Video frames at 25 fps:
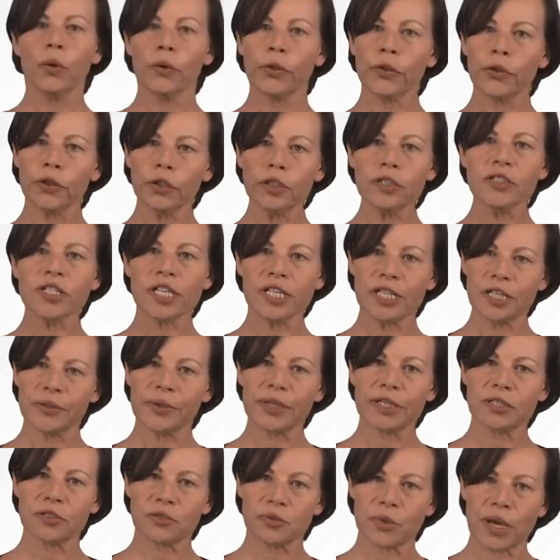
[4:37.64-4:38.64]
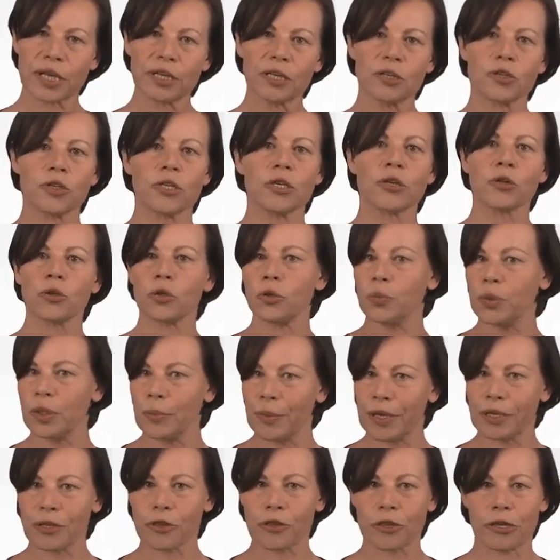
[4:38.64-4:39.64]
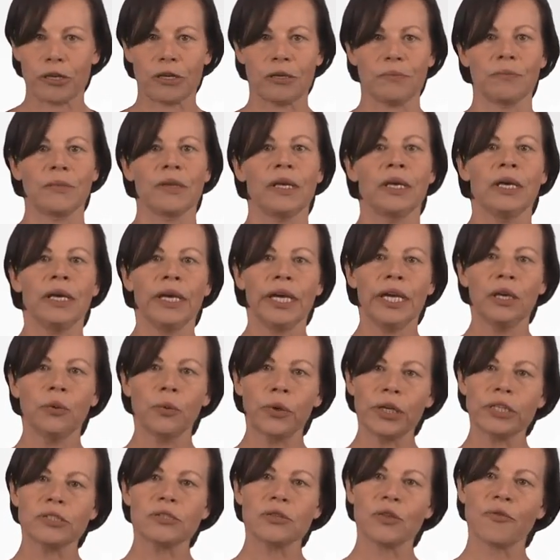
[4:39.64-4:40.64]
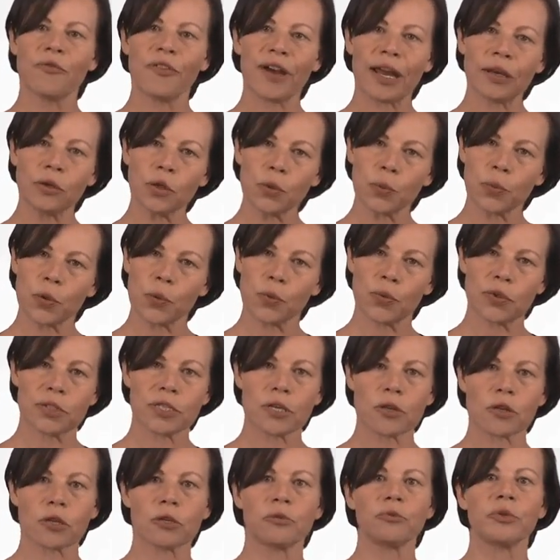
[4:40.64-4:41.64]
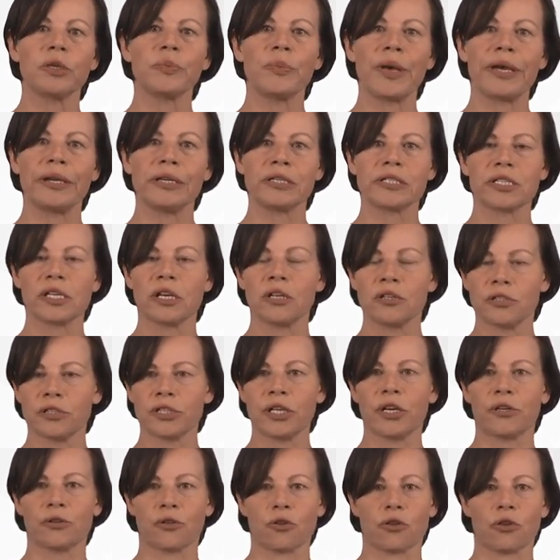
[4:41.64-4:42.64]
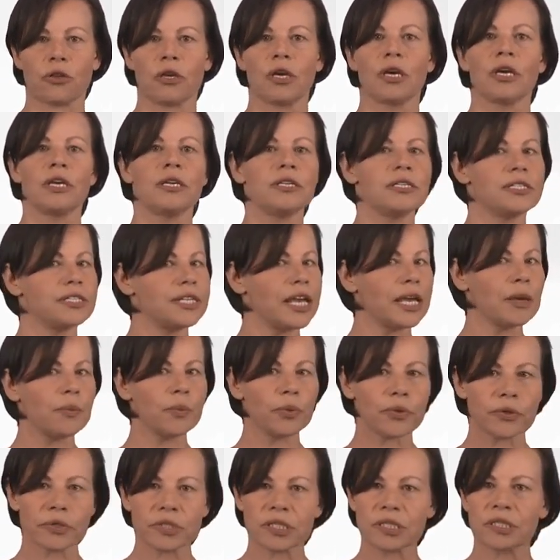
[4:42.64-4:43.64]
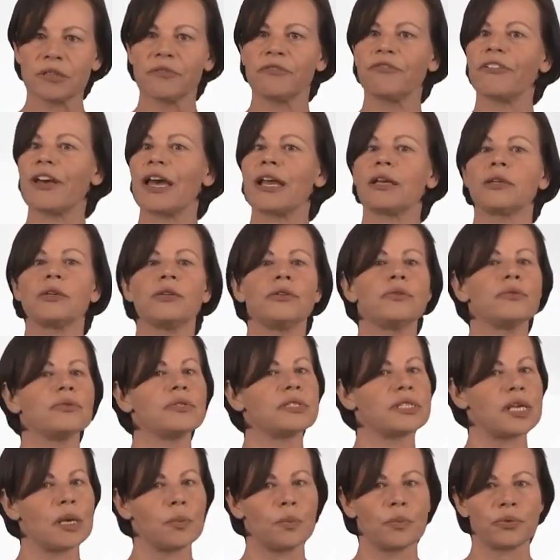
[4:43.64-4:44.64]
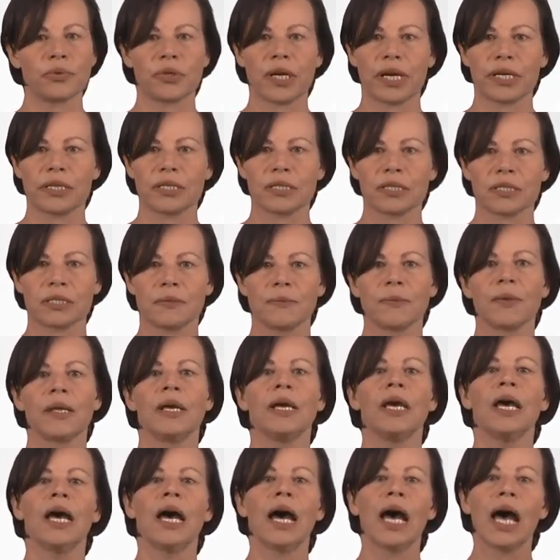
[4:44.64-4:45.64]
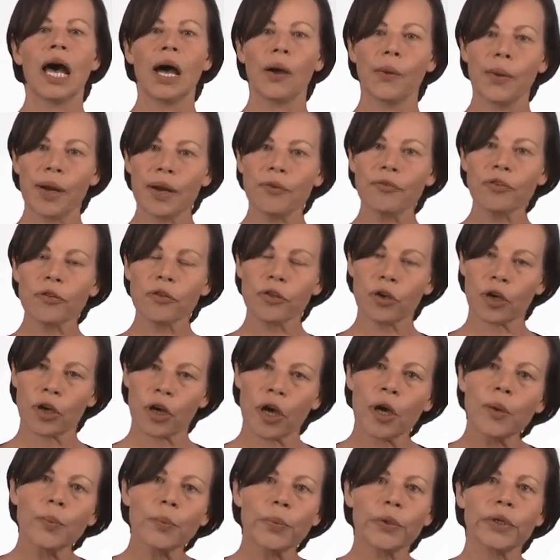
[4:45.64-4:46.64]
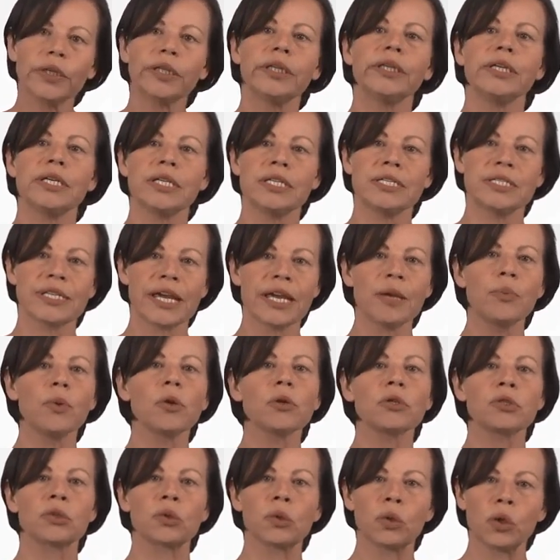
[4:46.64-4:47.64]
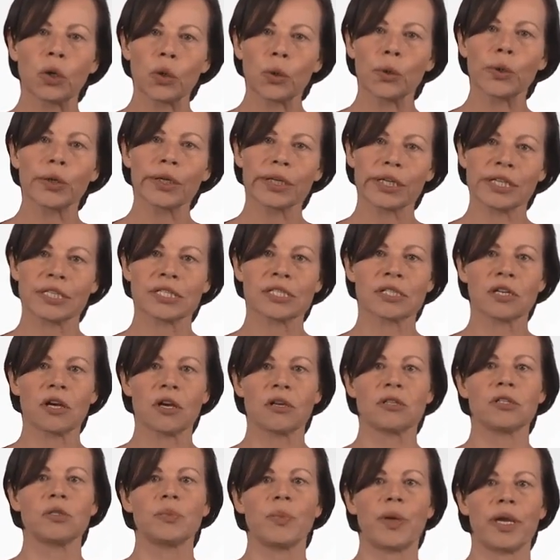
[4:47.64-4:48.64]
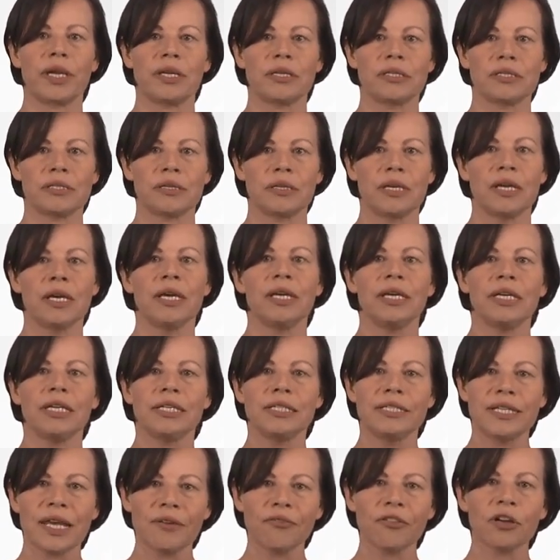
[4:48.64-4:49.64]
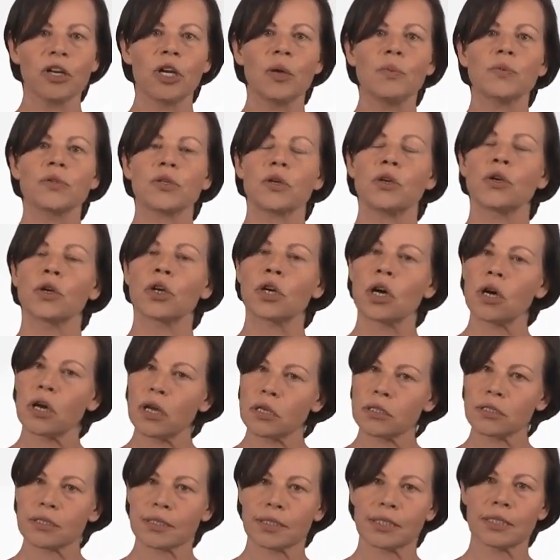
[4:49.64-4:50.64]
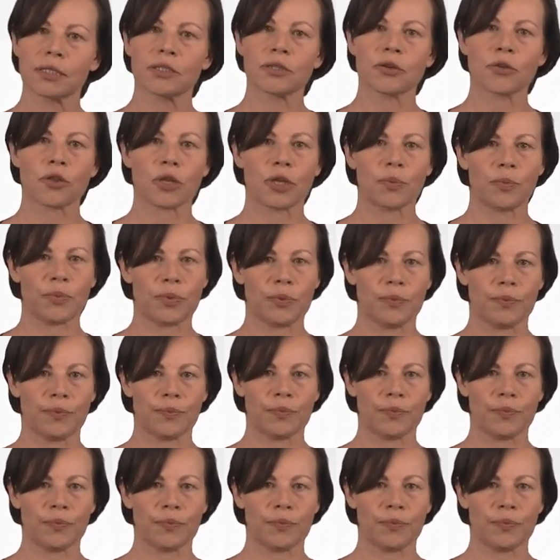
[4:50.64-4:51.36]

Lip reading: A third generic strategy should be mentioned, in which the value proposition remains untouched, same perceived value, same price. However, the company is able to lower its cost base. It develops a cost leadership.